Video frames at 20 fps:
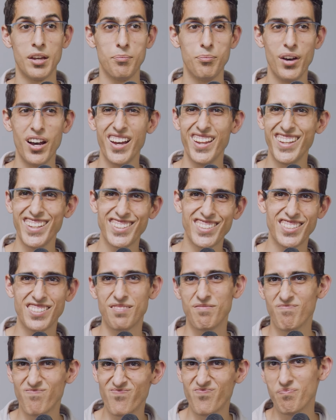but it's
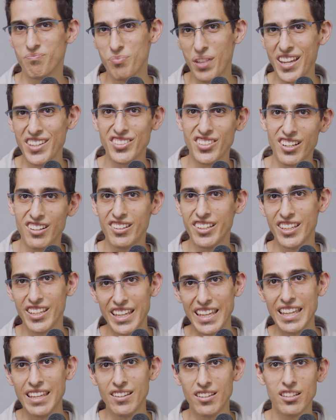basically
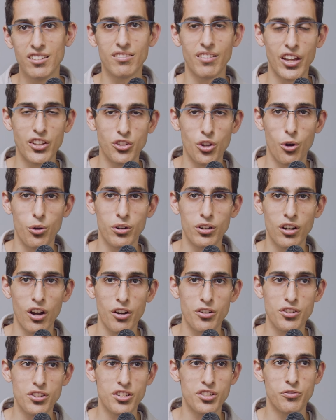ink and toner
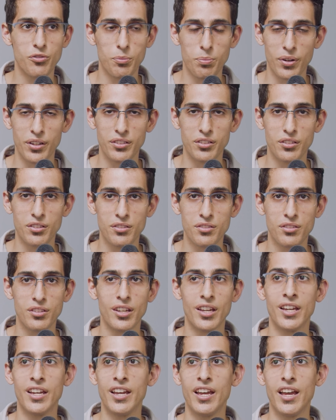cartridges for printers.
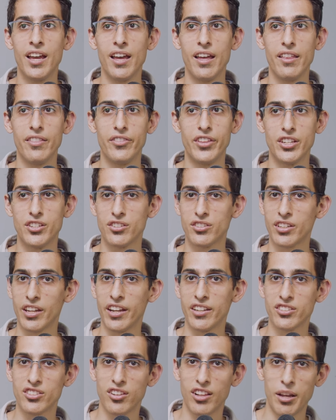They just
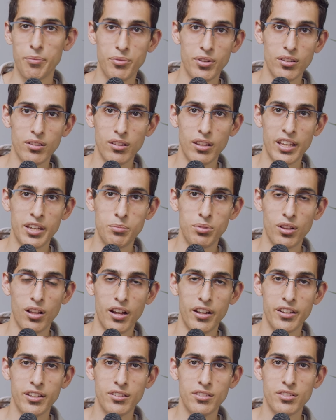kind of slap their label
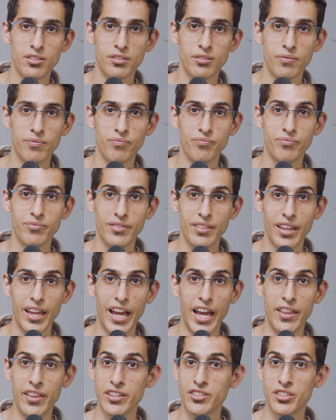on it
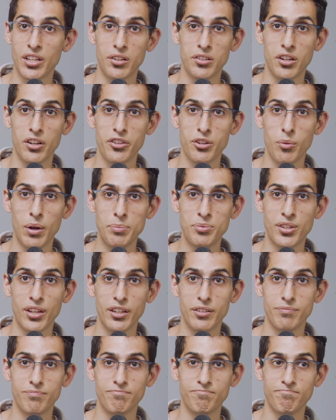and they sell it on their
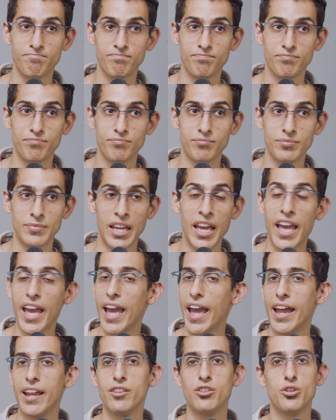website.
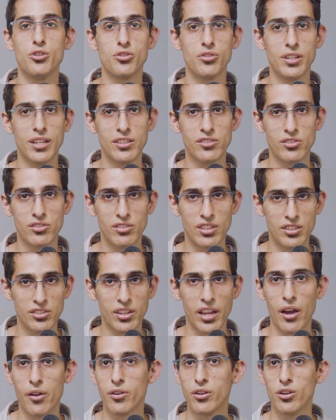And usually it's
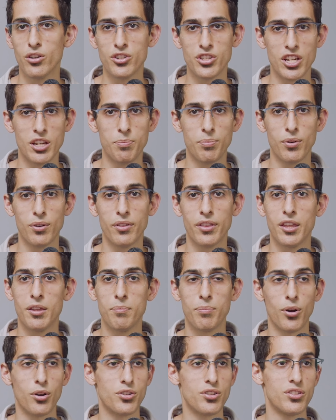discounted or cheaper
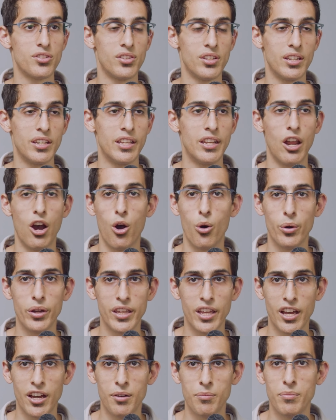than purchasing an
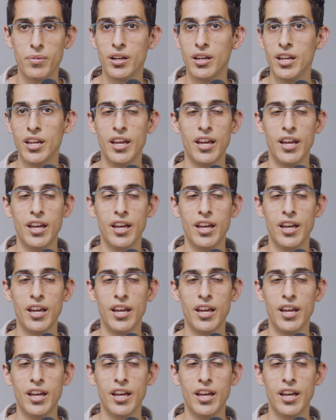OEM